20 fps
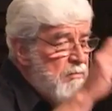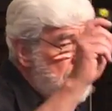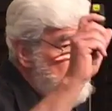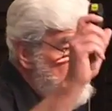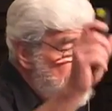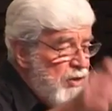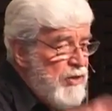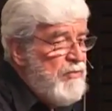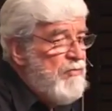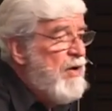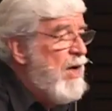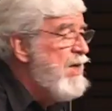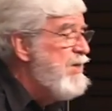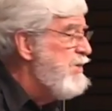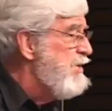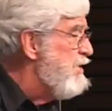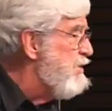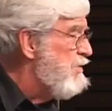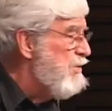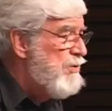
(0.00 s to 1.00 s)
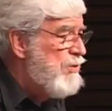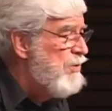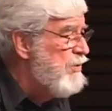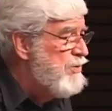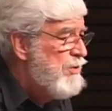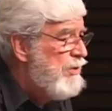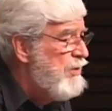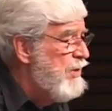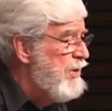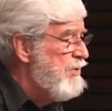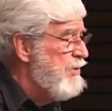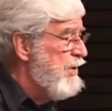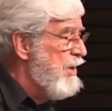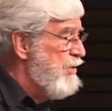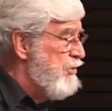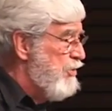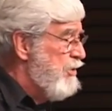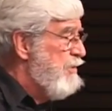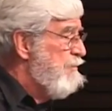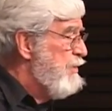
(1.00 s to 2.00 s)
fist fights and did all sorts of things that I
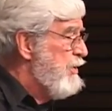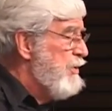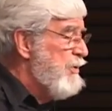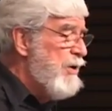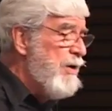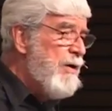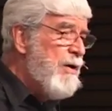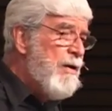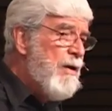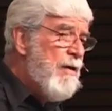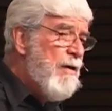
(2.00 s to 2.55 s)
shouldn't have been doing.